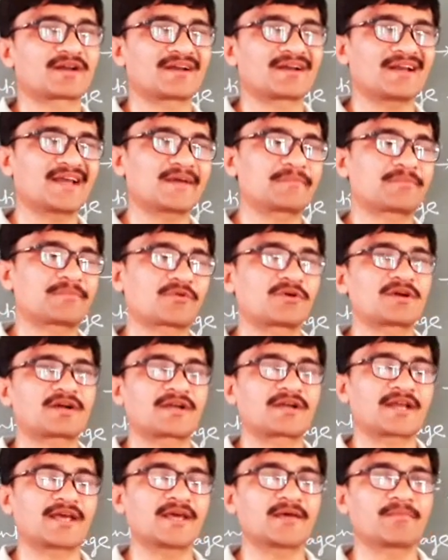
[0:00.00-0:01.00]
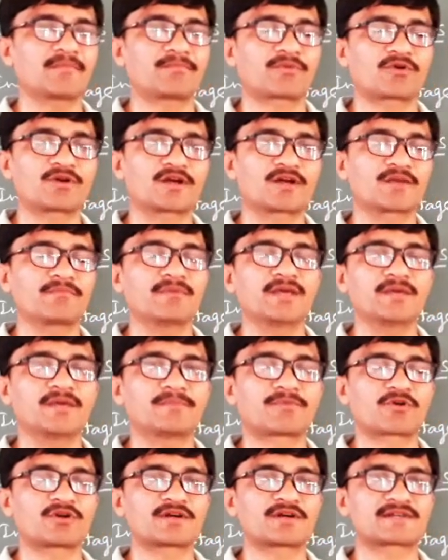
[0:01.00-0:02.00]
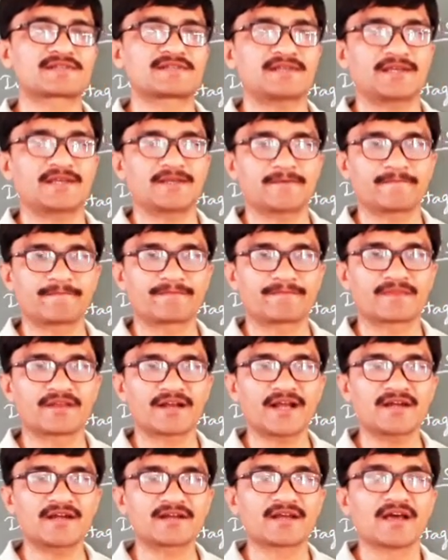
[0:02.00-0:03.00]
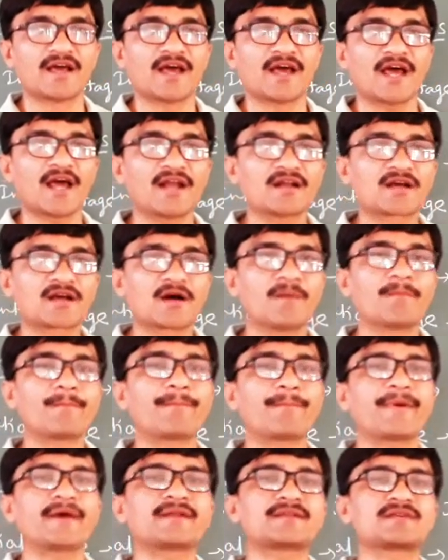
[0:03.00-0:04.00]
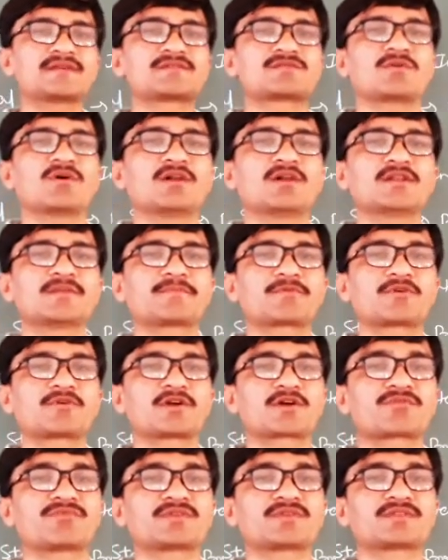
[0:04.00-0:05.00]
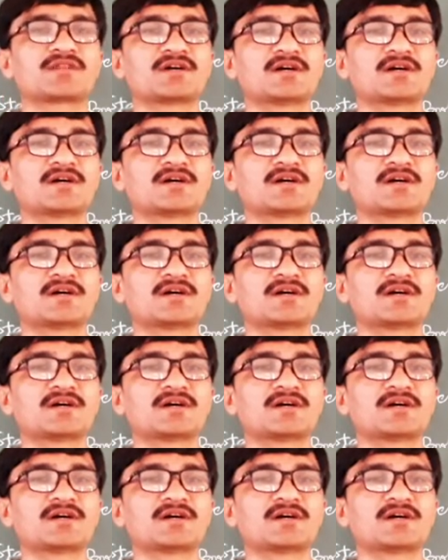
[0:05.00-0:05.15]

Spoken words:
like product A, product B, product C, right? And compare this all the product with